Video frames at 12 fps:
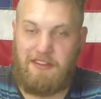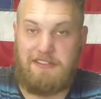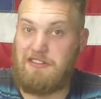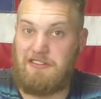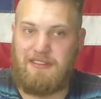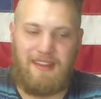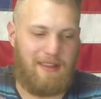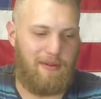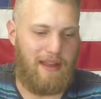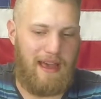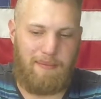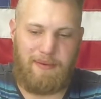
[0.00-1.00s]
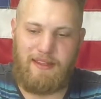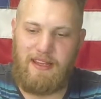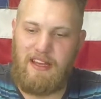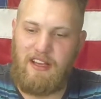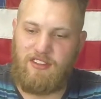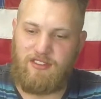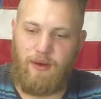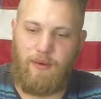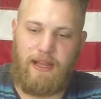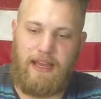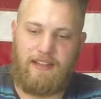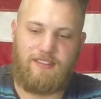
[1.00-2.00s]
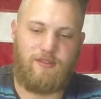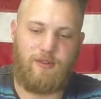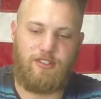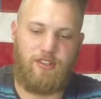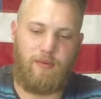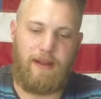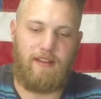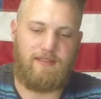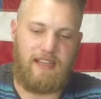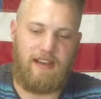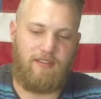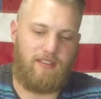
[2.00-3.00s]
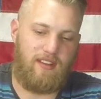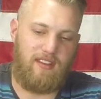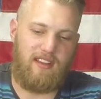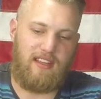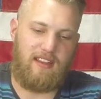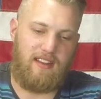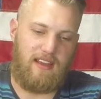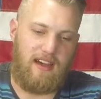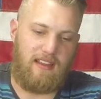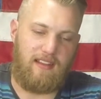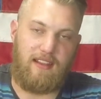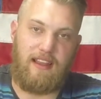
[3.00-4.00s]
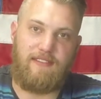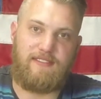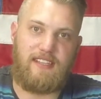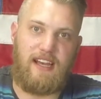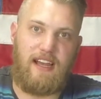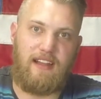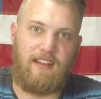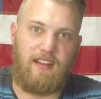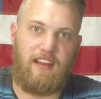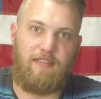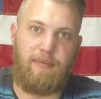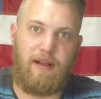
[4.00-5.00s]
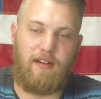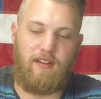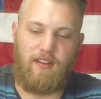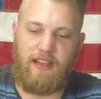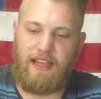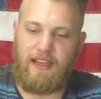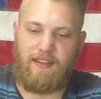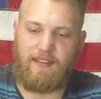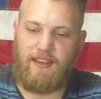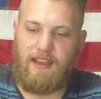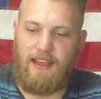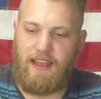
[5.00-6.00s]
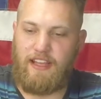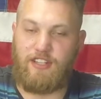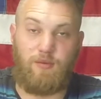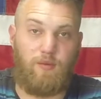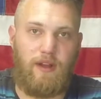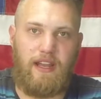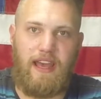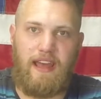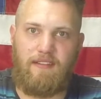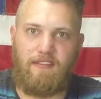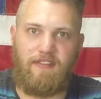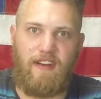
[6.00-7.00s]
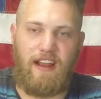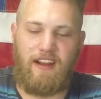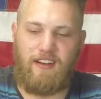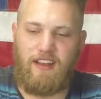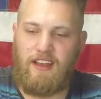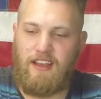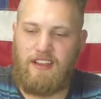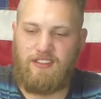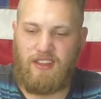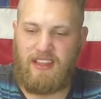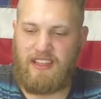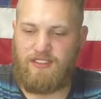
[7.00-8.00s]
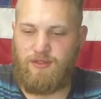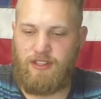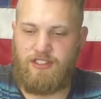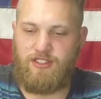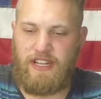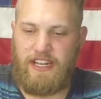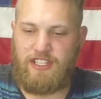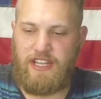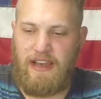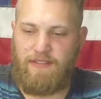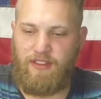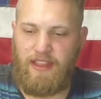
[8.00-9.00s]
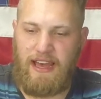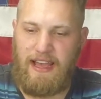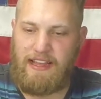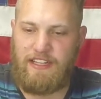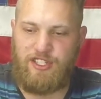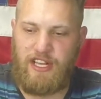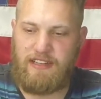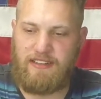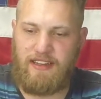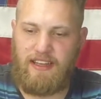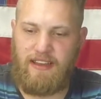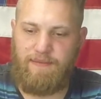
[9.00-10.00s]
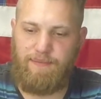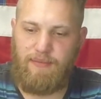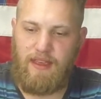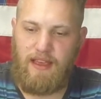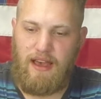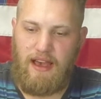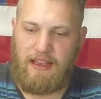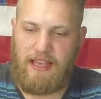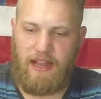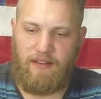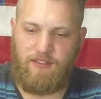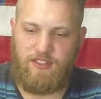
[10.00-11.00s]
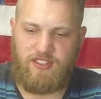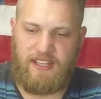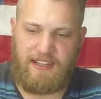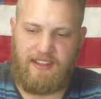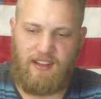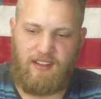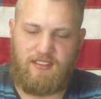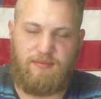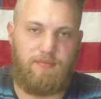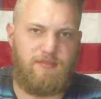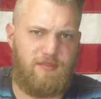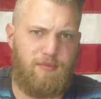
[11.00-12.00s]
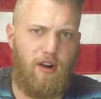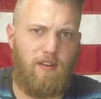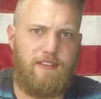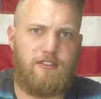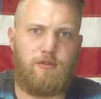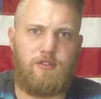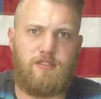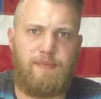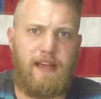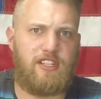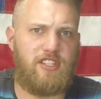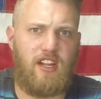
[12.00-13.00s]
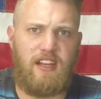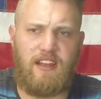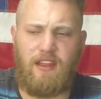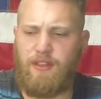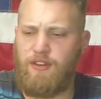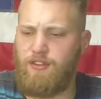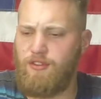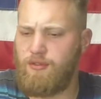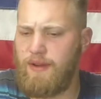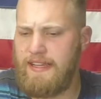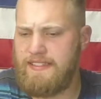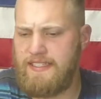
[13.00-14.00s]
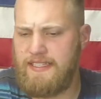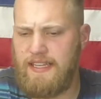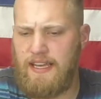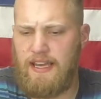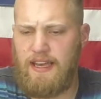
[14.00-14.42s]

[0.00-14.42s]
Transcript: just nothing would happen. So I went ahead and switched the rounds out to the left side, the left barrel, and it went ahead and fired. So I thought that was really strange. After that, I ejected it, kind of just like those small visual inspection on it, nothing too crazy.